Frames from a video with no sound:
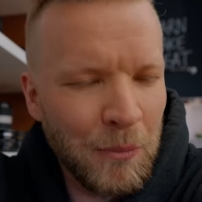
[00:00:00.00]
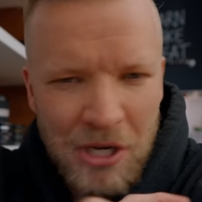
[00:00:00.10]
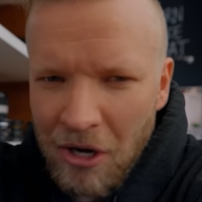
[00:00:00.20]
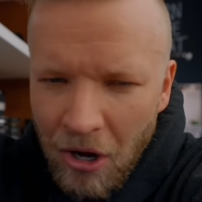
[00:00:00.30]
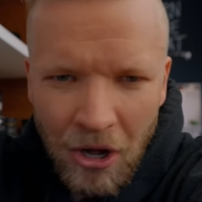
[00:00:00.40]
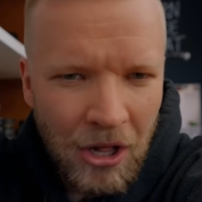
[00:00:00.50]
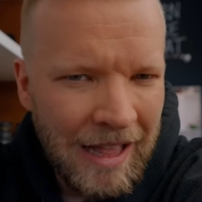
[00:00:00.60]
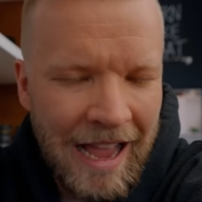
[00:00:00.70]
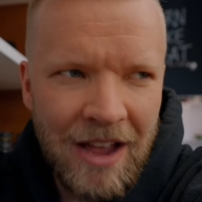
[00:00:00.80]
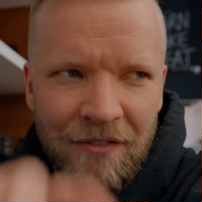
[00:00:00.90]
We all
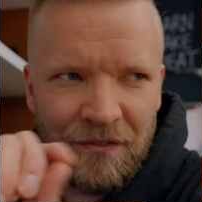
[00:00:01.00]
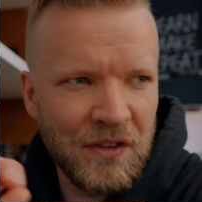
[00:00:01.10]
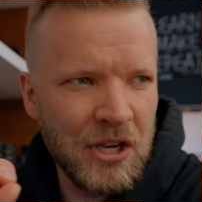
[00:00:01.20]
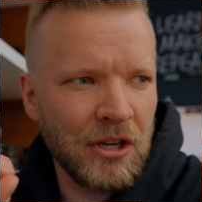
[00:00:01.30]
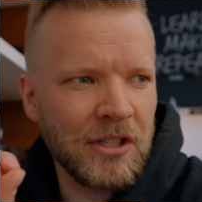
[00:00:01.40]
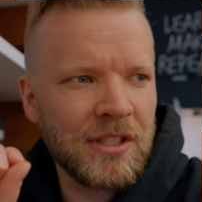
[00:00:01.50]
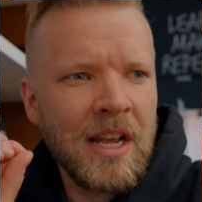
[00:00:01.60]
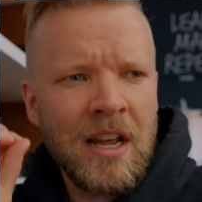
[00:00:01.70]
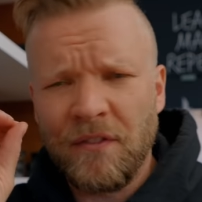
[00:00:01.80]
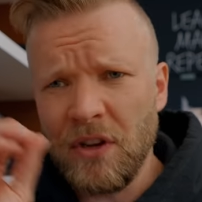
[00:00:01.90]
have fears,
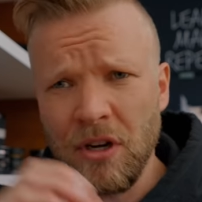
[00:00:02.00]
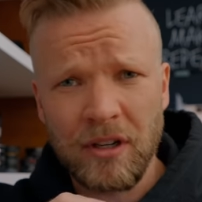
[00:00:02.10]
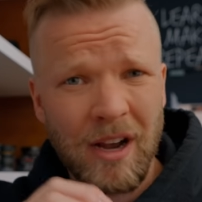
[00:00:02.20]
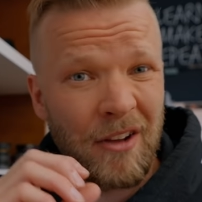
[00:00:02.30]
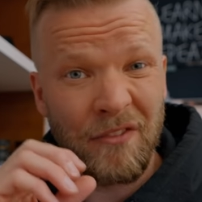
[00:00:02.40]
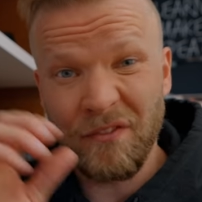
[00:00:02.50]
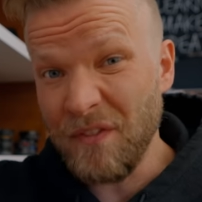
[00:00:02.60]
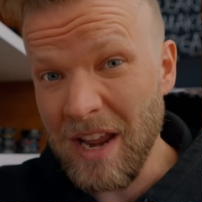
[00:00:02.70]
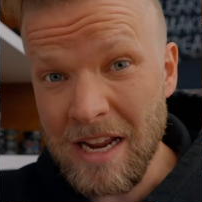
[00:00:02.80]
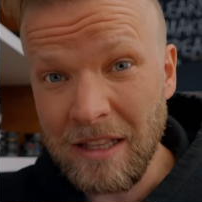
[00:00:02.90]
fear of
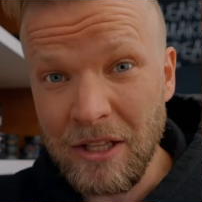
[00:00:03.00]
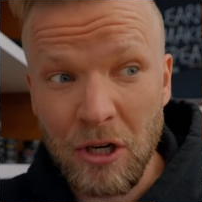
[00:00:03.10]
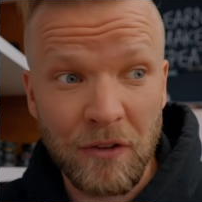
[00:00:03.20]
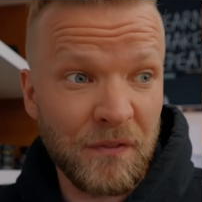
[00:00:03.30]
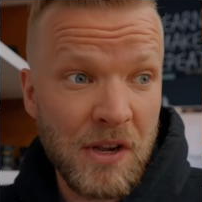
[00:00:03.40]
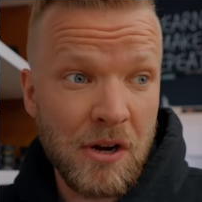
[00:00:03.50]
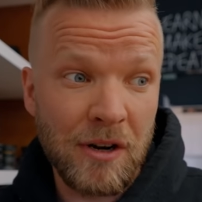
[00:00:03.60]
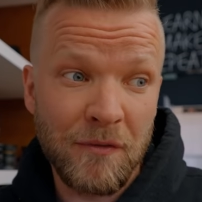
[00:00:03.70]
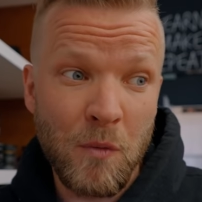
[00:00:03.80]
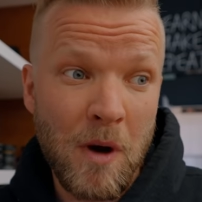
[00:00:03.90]
failure, fear
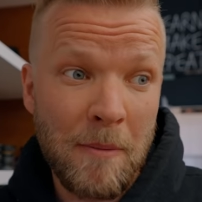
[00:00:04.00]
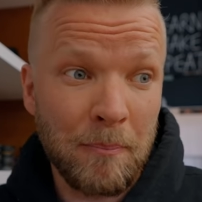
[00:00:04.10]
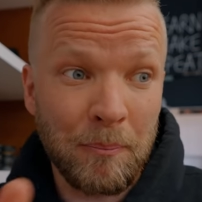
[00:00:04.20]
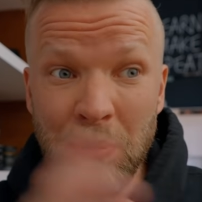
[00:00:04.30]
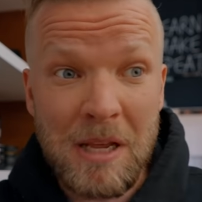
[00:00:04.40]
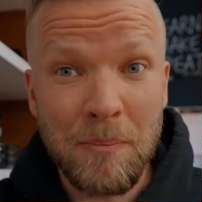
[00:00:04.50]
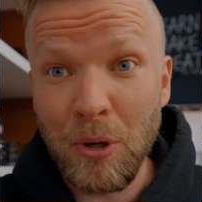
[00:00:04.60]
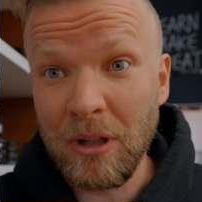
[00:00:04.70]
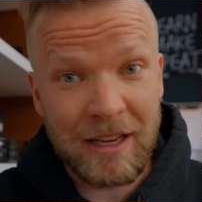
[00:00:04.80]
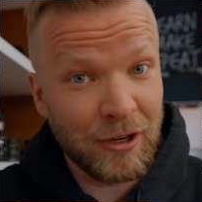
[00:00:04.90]
of what
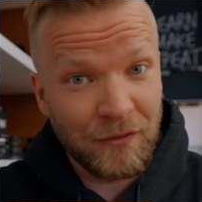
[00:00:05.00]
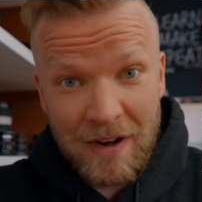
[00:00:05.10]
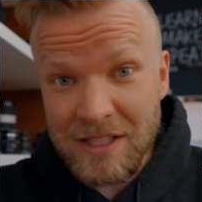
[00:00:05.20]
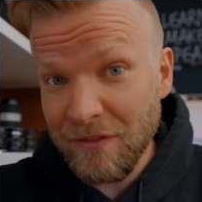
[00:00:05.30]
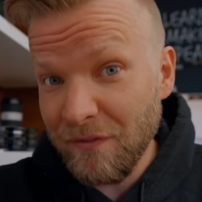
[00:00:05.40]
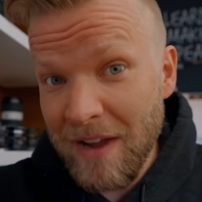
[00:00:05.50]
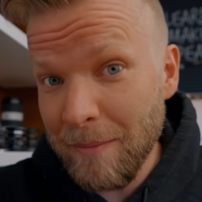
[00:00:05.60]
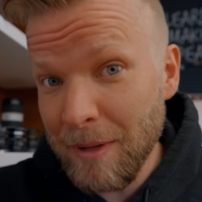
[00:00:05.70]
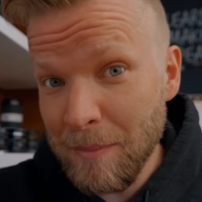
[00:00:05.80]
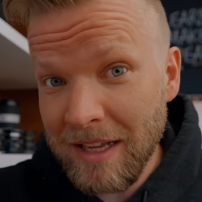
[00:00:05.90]
people like your friends and
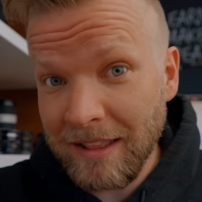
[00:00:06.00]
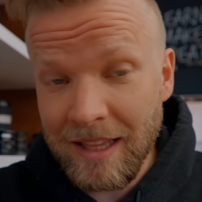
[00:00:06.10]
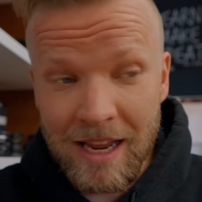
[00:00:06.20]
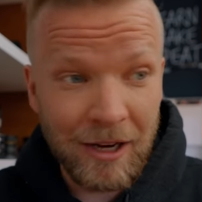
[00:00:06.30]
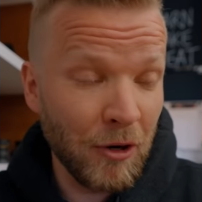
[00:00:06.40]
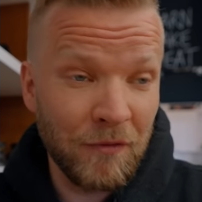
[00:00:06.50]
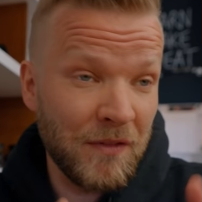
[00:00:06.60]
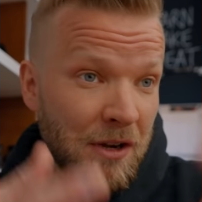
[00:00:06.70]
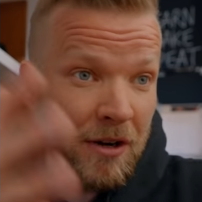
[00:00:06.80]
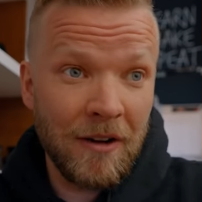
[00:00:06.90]
family might think, or
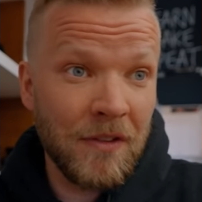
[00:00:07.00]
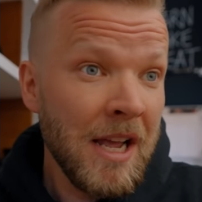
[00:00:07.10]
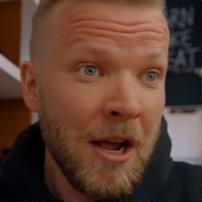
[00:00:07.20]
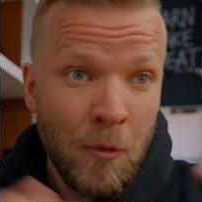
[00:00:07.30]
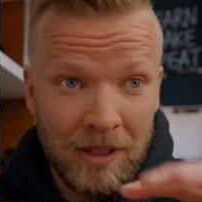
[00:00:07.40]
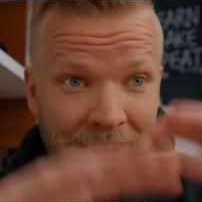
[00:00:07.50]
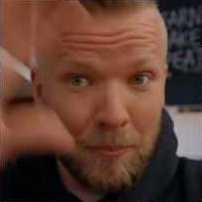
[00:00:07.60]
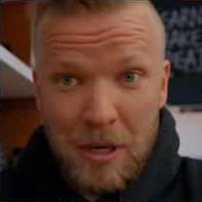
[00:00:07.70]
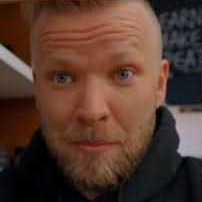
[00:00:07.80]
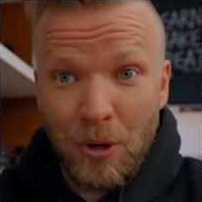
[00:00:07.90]
fear of what the
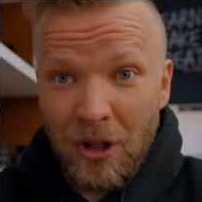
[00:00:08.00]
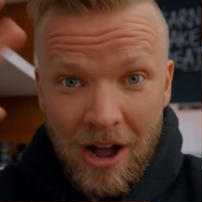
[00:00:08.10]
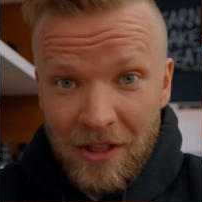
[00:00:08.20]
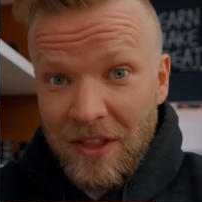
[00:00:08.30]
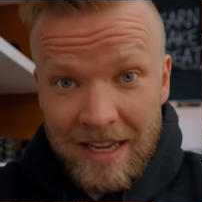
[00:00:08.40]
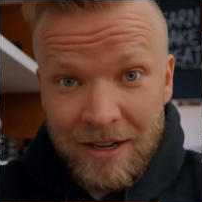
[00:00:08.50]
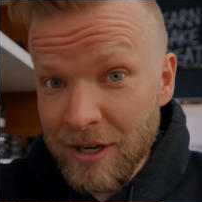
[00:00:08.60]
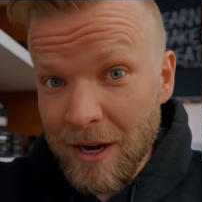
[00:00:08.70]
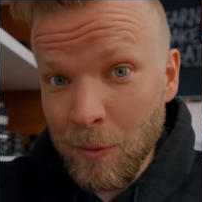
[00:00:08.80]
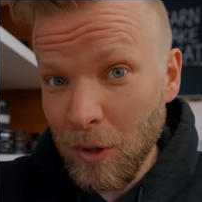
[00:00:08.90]
people on the
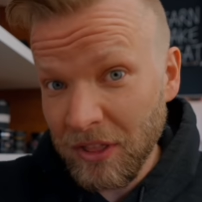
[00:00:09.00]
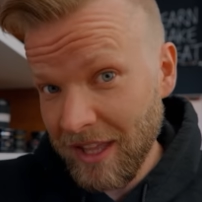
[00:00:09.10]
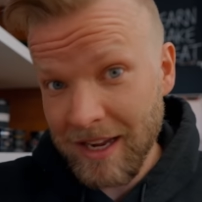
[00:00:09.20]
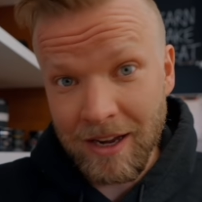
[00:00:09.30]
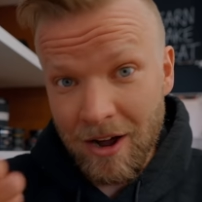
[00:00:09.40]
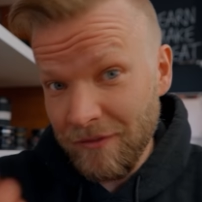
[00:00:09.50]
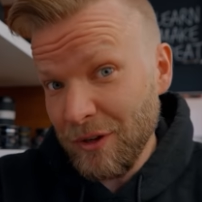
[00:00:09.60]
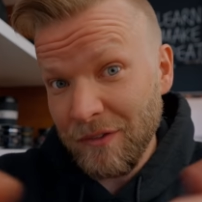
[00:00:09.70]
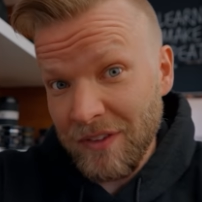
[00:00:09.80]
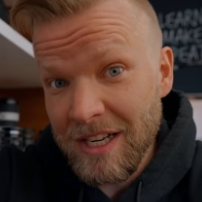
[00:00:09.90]
internet will think of
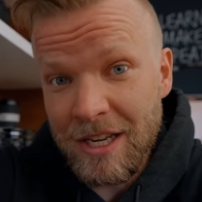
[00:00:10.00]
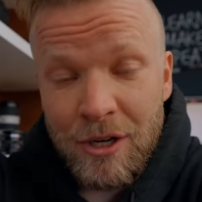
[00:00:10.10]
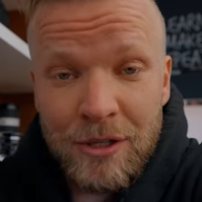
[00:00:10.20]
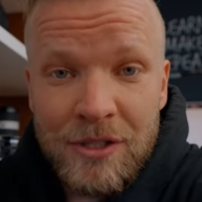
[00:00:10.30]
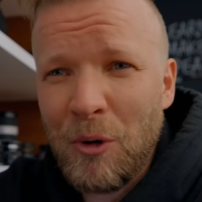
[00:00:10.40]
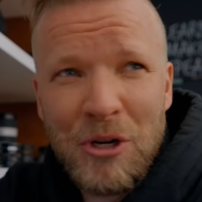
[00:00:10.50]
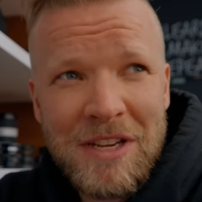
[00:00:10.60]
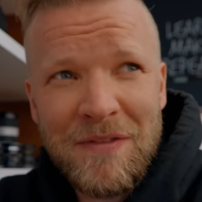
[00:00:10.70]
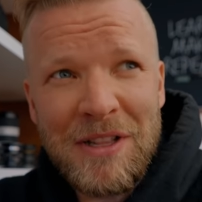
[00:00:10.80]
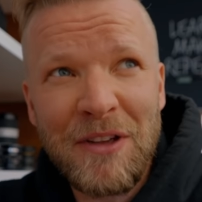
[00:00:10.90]
your videos, or
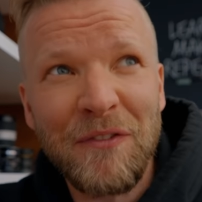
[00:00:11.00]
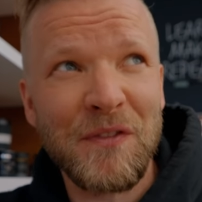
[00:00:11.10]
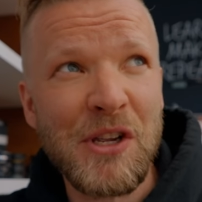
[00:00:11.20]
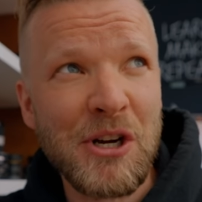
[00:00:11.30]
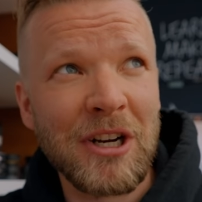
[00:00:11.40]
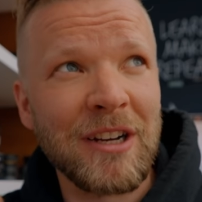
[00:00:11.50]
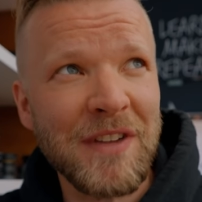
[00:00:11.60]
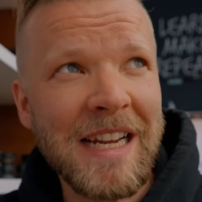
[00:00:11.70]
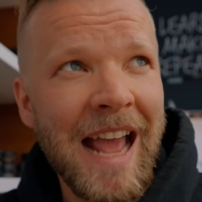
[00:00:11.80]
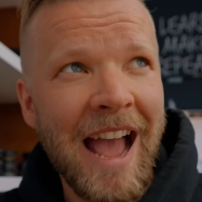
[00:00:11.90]
even the fear
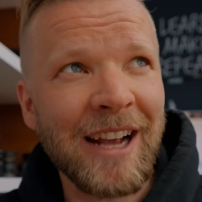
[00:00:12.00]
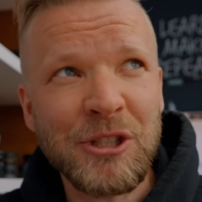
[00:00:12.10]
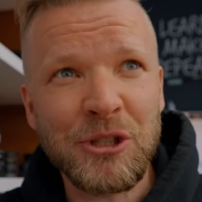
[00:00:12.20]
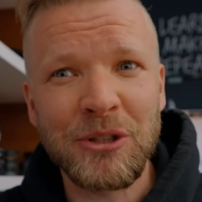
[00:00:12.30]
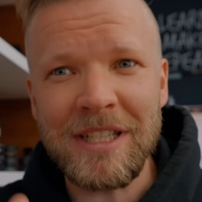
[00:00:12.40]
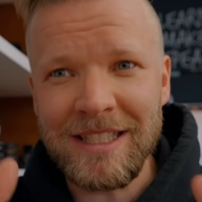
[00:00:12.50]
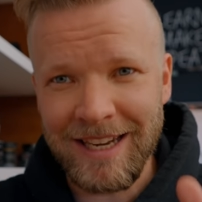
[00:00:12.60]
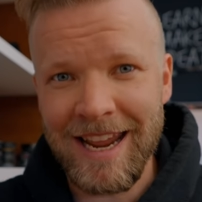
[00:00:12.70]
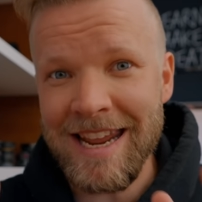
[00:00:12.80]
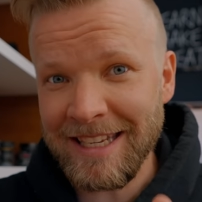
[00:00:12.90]
of it actually
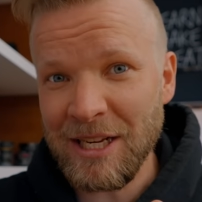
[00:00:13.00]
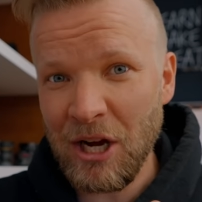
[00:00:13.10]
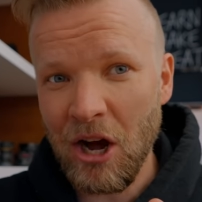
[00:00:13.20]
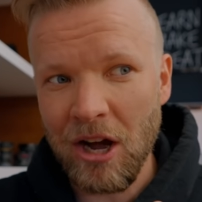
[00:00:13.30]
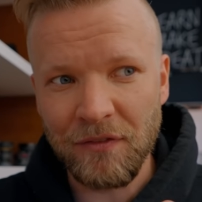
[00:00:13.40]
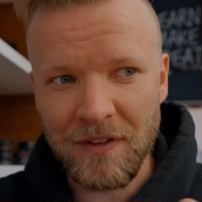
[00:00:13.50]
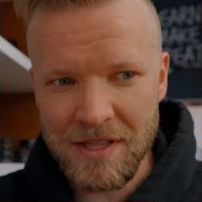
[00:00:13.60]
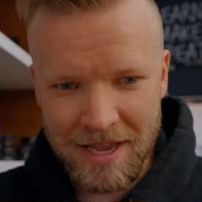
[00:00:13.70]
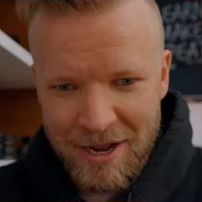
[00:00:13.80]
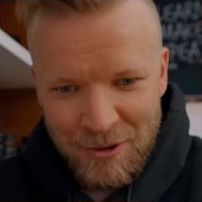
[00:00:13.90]
taking off
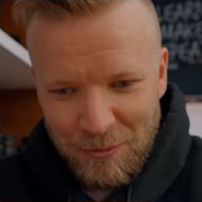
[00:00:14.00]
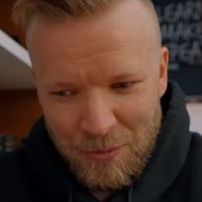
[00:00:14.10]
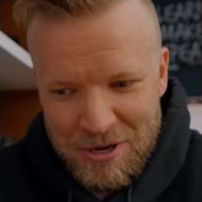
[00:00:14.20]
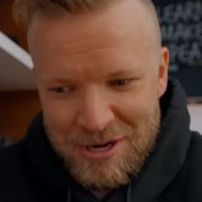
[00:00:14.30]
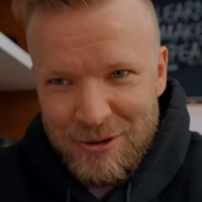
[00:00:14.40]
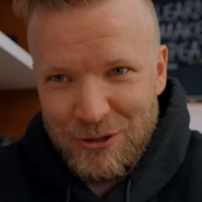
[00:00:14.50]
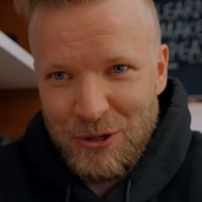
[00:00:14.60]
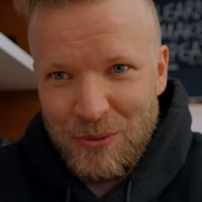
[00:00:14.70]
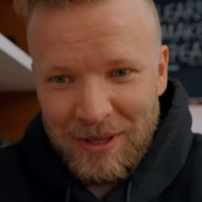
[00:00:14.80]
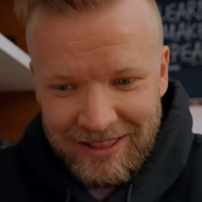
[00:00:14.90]
and then what do you
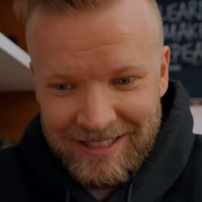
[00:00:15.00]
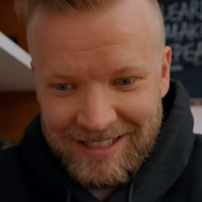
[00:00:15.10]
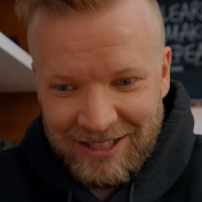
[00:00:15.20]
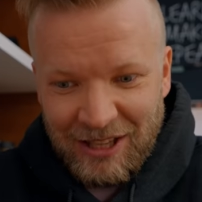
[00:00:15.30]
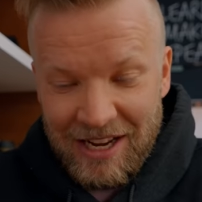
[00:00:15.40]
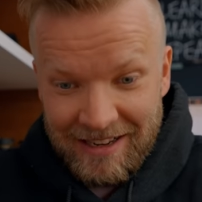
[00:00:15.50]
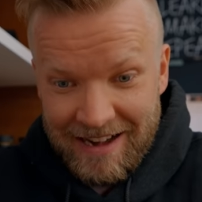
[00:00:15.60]
do with this thing?